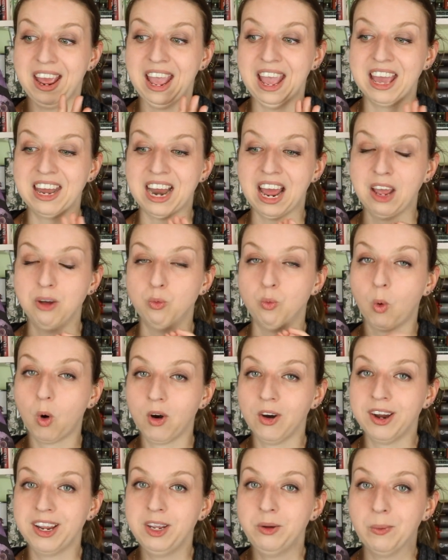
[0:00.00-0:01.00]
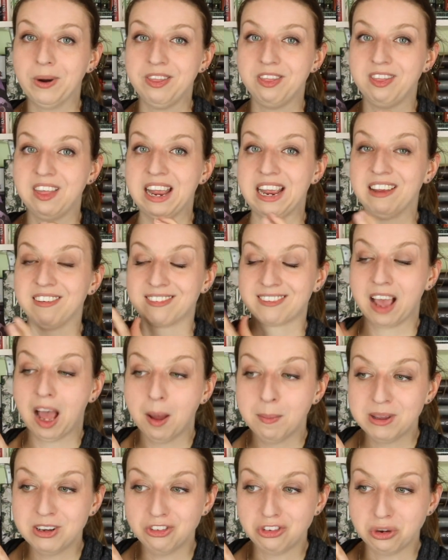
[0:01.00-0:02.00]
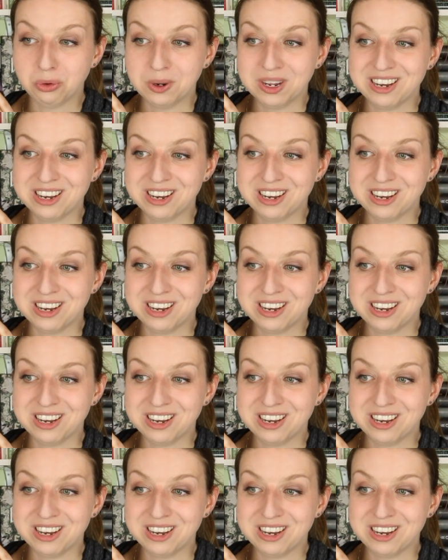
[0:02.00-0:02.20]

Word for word: and I worry when things come into